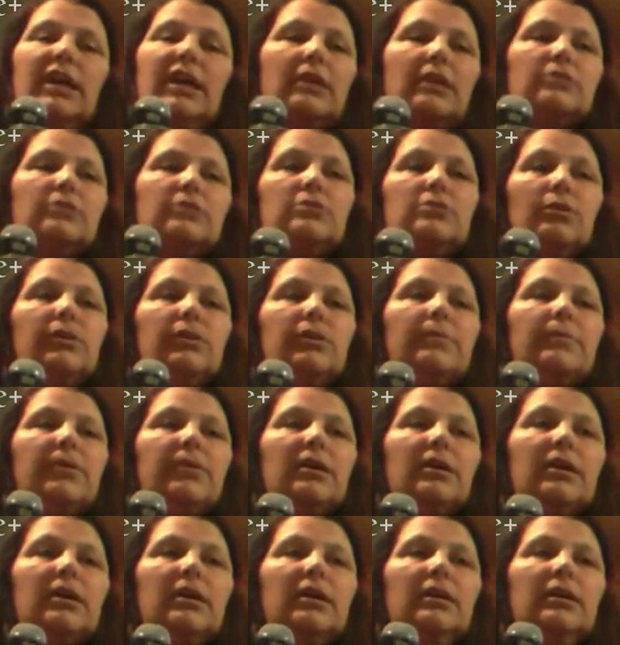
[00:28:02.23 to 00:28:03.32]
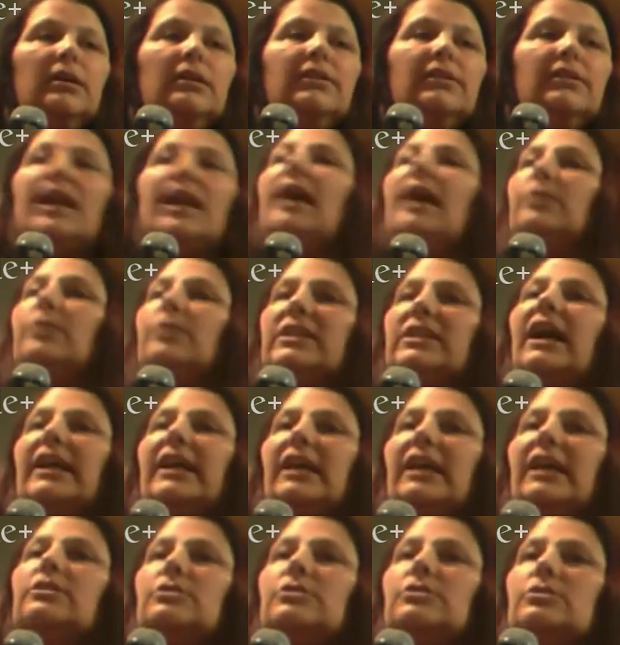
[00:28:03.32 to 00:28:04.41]
out of Stony Brook that I would not
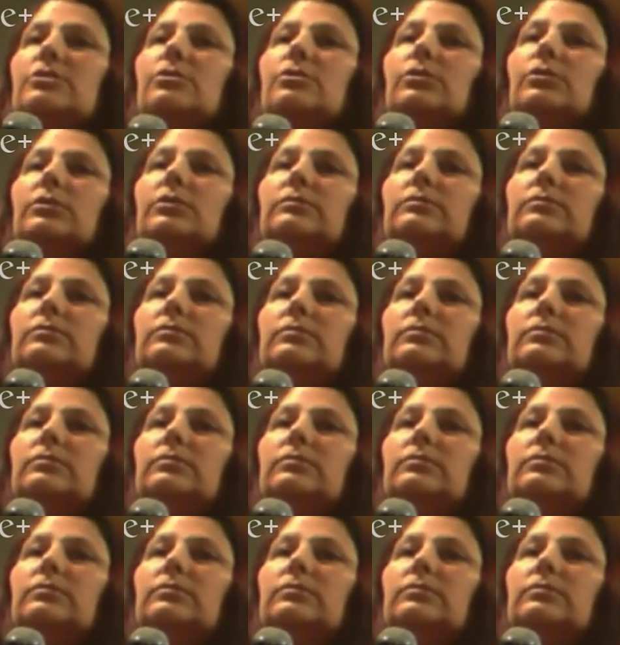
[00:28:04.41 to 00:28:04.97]
get into school.